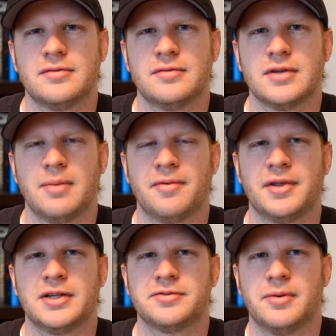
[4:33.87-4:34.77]
type of
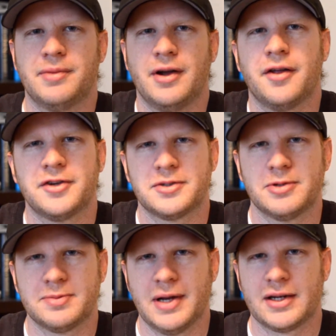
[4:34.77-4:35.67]
things from the author's
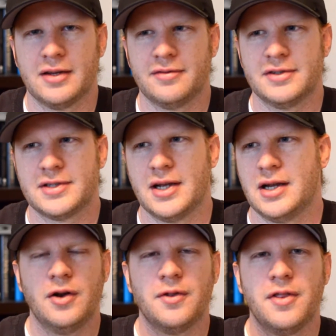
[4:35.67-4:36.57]
perspective and
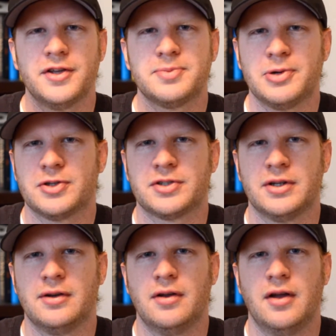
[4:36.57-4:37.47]
say, this
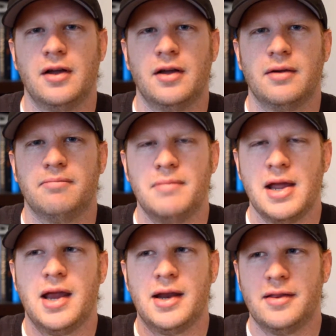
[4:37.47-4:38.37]
person
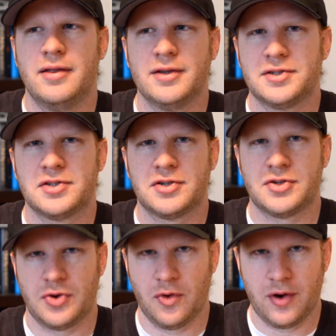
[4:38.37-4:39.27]
made this
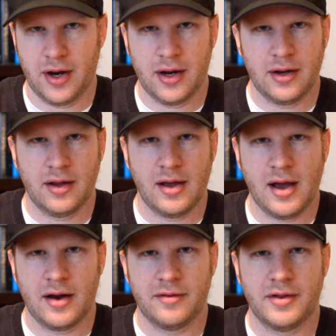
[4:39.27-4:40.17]
story
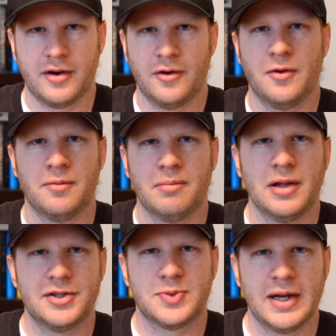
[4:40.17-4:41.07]
out of their own
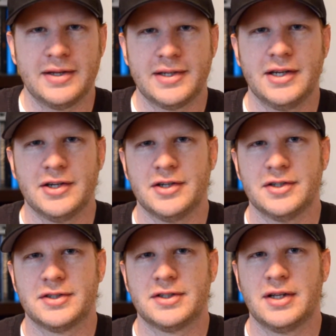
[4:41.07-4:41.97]
blood, sweat, and
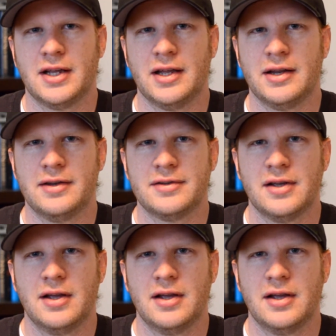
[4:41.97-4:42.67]
tears, and